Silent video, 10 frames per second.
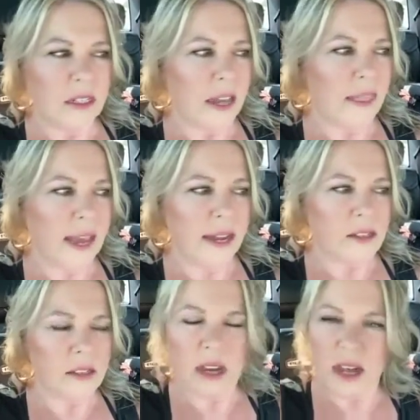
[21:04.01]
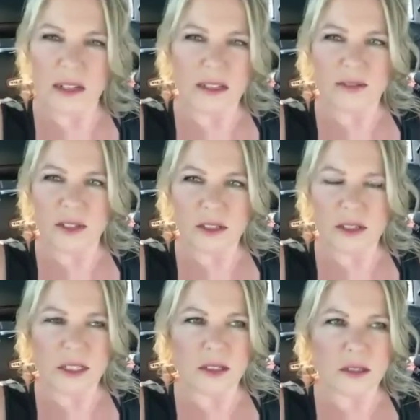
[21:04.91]
And that is cognitive
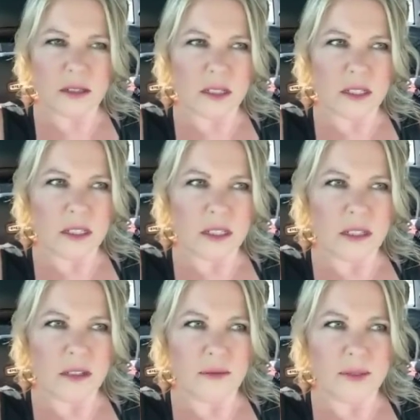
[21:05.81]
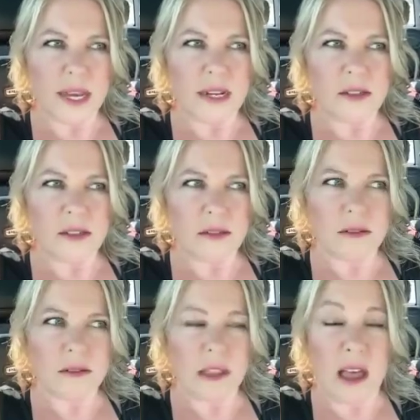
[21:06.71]
dissonance. That is
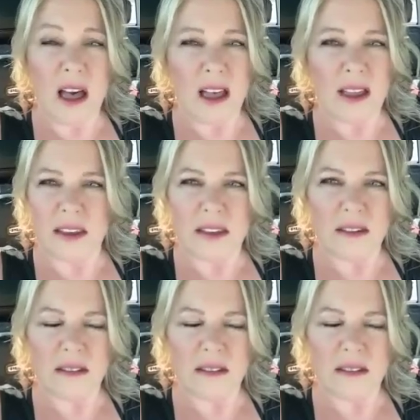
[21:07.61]
lie.